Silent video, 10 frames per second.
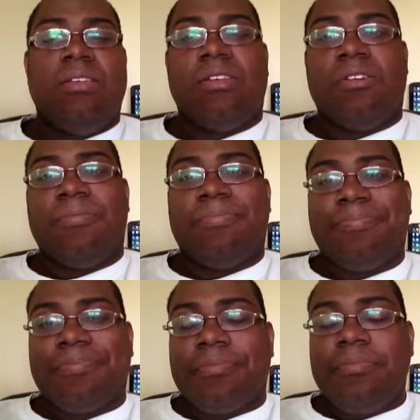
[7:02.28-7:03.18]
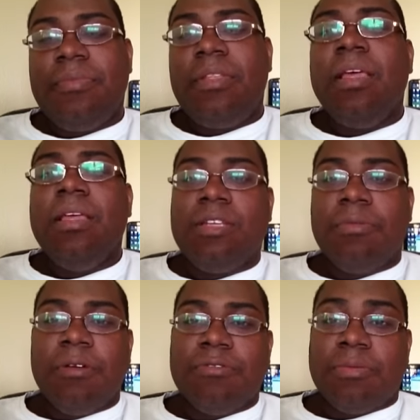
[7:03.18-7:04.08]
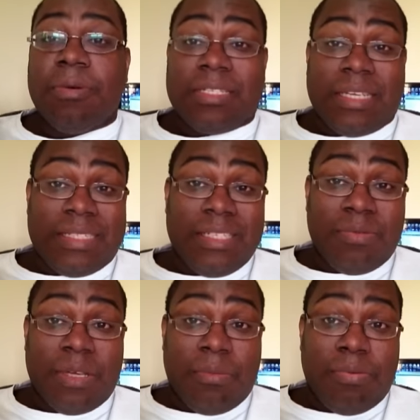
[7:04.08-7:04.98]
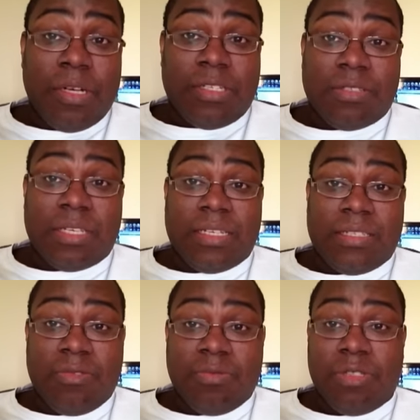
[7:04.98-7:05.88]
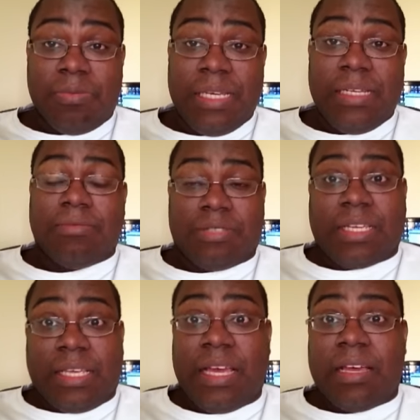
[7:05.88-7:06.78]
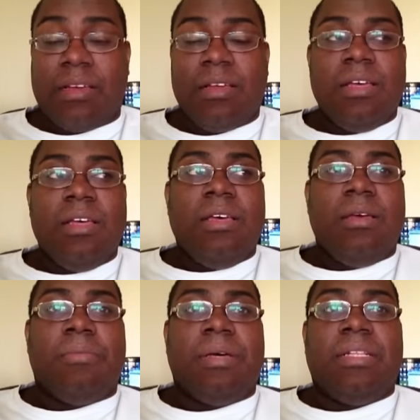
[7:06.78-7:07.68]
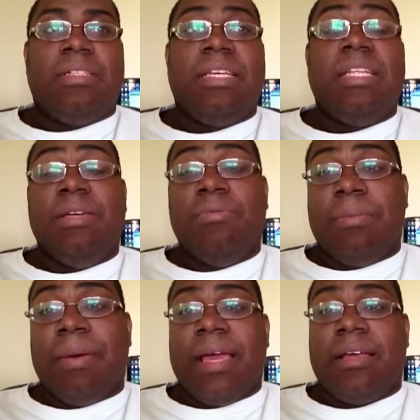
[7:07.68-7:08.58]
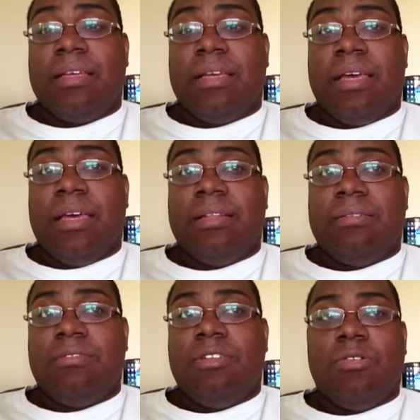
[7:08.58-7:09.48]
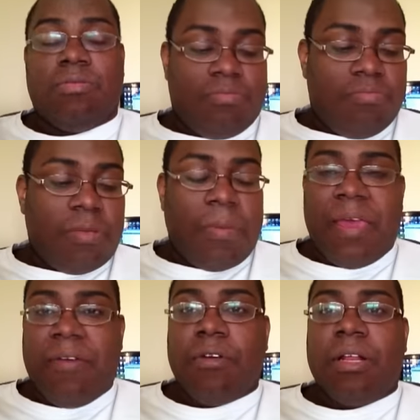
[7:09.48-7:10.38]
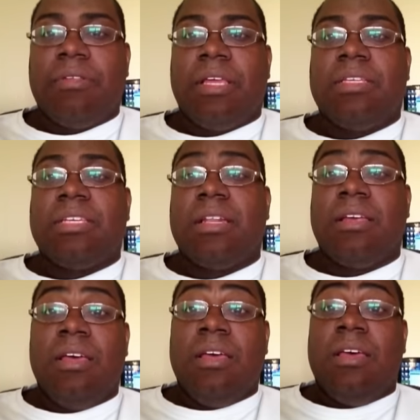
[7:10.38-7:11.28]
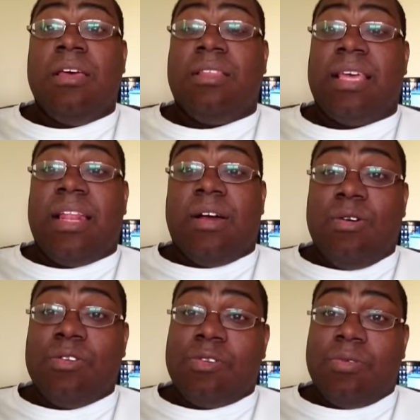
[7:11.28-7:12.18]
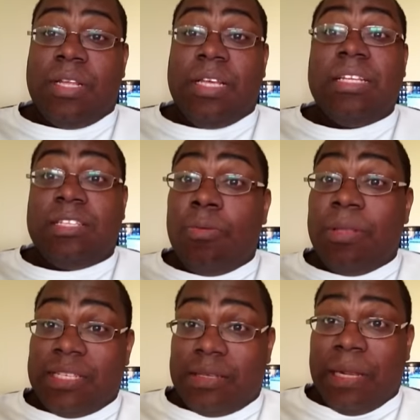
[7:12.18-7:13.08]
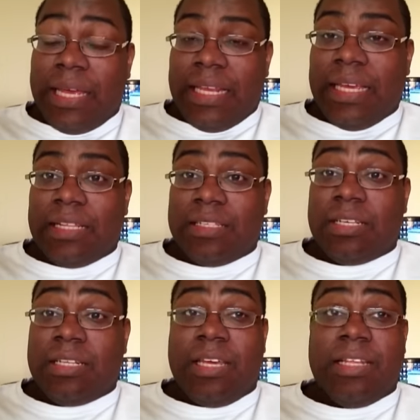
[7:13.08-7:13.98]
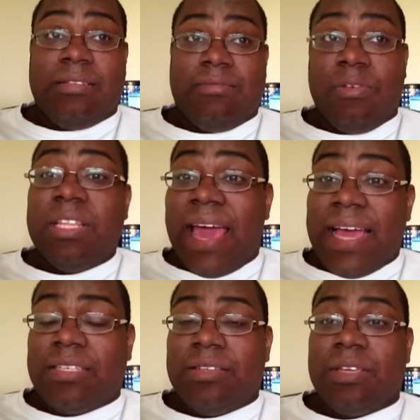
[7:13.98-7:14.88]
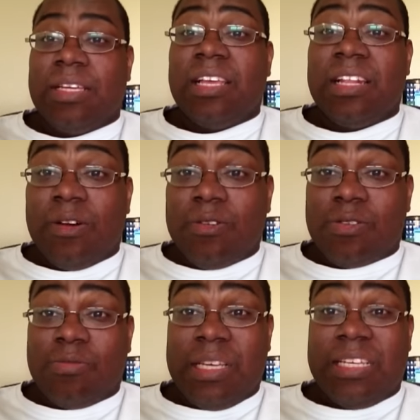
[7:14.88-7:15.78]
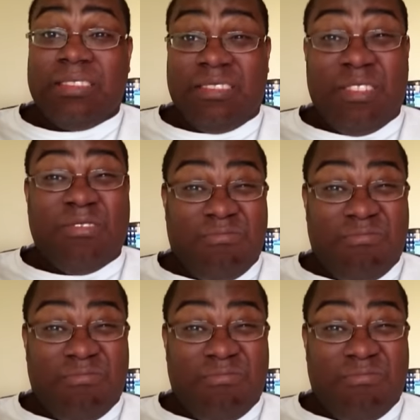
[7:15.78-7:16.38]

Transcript: So he took me over to the base like this way, and he pointed to it. I was like, is this what you mean? I was like, yeah. But then he went back and I paid for it and everything. He said, that also, and he told me this in plain English, and with an accent, he was like, that also means,